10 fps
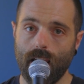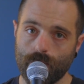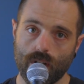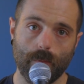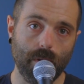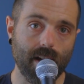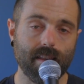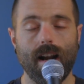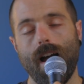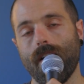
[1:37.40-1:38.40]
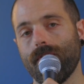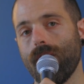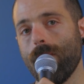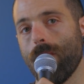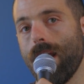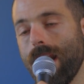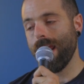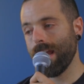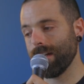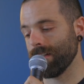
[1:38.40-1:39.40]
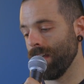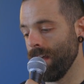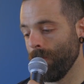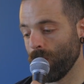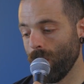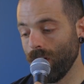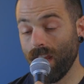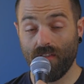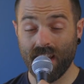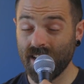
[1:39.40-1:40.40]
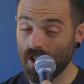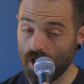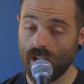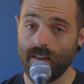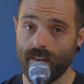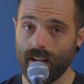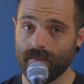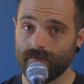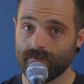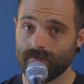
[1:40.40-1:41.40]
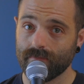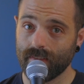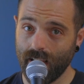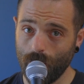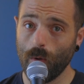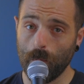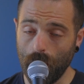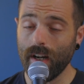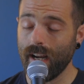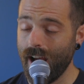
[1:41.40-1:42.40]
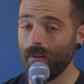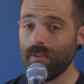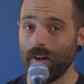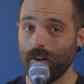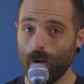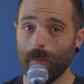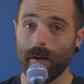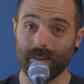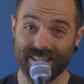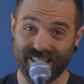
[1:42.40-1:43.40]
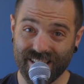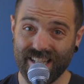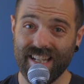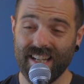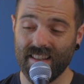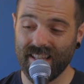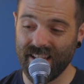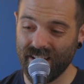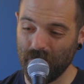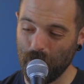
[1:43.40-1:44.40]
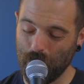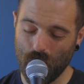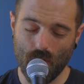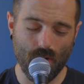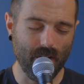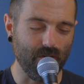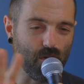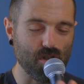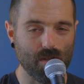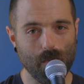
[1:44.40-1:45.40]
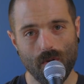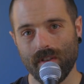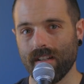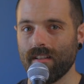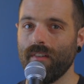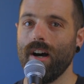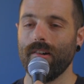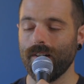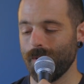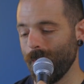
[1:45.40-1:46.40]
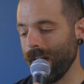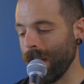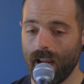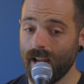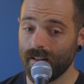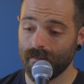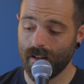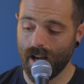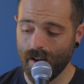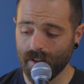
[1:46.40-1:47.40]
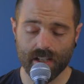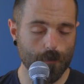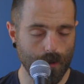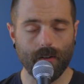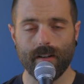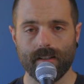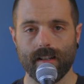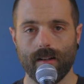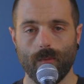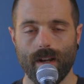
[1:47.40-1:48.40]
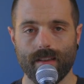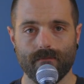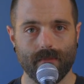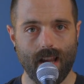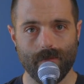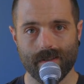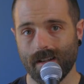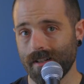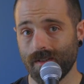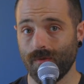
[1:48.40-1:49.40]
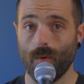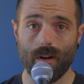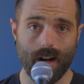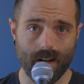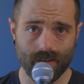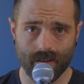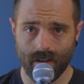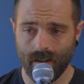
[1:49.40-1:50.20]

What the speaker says: games you can play at that higher frame rate, and, well, if it can achieve it, it will put it out there and you'll be able to see the beautiful smoothness of 120. And I've experienced it with games such as Fortnite,